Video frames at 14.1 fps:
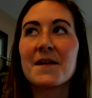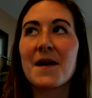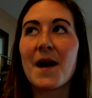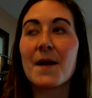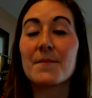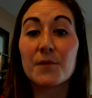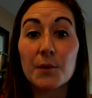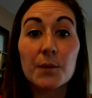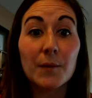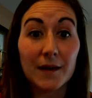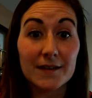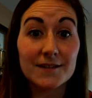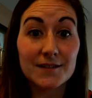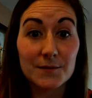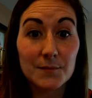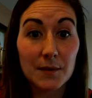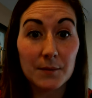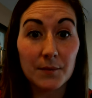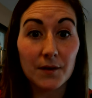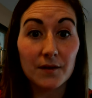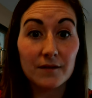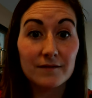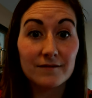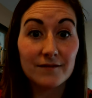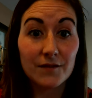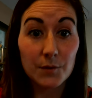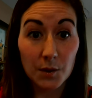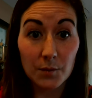3 weeks, people,
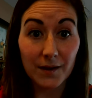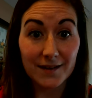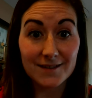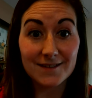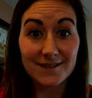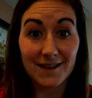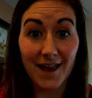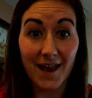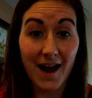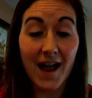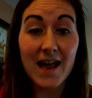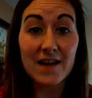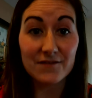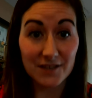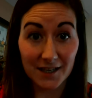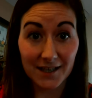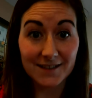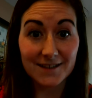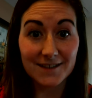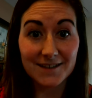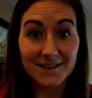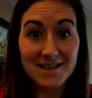3 weeks, and I have done it.